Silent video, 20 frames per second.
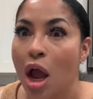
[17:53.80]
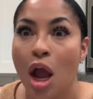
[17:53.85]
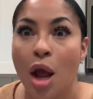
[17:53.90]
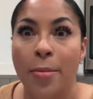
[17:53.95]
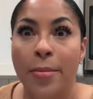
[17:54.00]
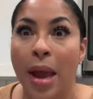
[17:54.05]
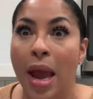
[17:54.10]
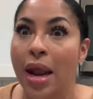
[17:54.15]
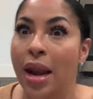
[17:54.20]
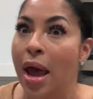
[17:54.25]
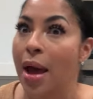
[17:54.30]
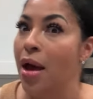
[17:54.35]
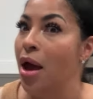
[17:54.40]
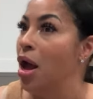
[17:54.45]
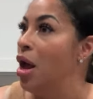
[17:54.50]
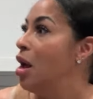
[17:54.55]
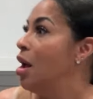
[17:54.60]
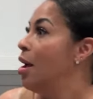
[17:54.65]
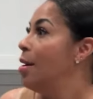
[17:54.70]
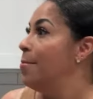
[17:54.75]
Man,
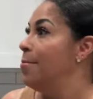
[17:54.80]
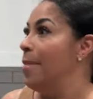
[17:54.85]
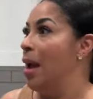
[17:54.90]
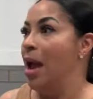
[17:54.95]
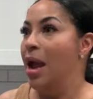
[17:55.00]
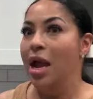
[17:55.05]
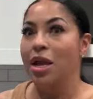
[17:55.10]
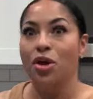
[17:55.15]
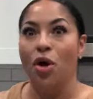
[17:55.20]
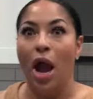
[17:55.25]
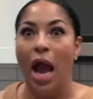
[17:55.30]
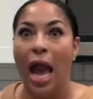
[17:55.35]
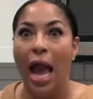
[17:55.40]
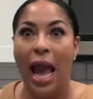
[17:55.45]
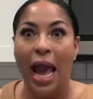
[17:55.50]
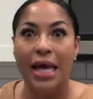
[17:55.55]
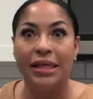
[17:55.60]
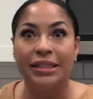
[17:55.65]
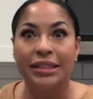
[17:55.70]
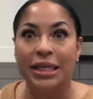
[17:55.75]
that, man, your
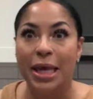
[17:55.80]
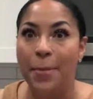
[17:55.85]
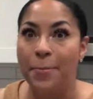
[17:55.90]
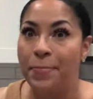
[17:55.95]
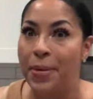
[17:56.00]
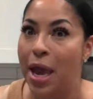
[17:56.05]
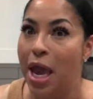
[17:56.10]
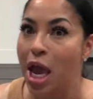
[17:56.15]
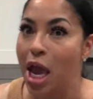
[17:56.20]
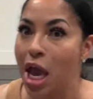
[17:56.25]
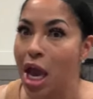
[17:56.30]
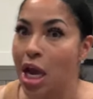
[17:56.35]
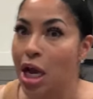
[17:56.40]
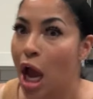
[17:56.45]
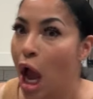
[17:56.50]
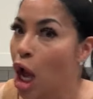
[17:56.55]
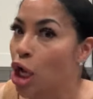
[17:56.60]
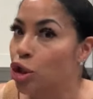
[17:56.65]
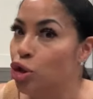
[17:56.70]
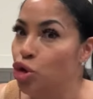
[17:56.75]
eyes get big.
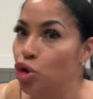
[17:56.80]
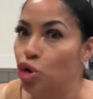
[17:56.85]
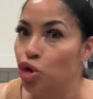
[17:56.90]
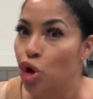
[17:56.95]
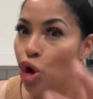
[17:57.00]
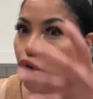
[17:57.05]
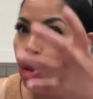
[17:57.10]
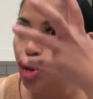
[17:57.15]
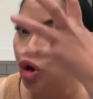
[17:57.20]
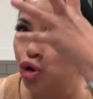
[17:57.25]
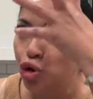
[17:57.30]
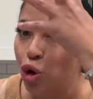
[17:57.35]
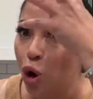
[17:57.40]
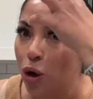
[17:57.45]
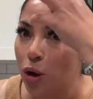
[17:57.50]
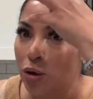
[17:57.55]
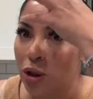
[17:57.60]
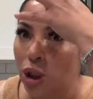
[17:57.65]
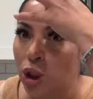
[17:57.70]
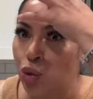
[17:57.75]
You, you, your
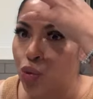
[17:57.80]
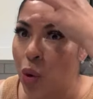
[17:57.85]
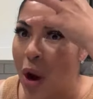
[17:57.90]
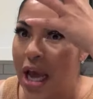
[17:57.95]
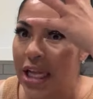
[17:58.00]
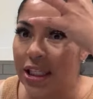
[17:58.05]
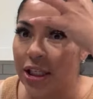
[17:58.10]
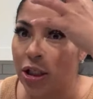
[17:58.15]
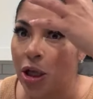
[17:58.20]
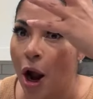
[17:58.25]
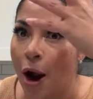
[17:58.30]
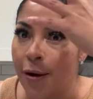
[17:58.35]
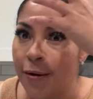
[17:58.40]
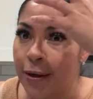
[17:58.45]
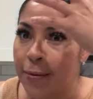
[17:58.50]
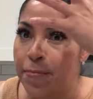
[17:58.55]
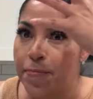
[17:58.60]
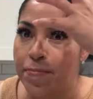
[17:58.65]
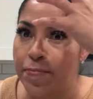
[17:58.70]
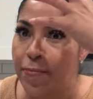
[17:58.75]
sweat start
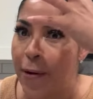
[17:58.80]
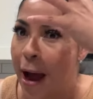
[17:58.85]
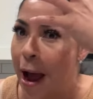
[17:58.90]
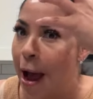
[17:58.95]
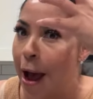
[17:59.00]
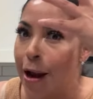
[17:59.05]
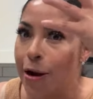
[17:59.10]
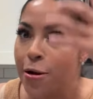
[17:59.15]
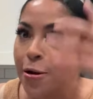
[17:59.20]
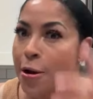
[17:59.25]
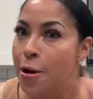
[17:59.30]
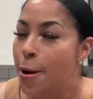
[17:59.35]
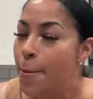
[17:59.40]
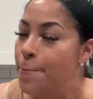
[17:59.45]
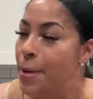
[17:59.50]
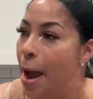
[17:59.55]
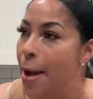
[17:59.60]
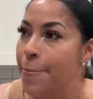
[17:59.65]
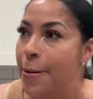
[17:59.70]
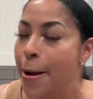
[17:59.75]
pile,
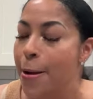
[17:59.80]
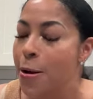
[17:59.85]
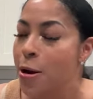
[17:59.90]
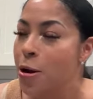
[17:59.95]
baby.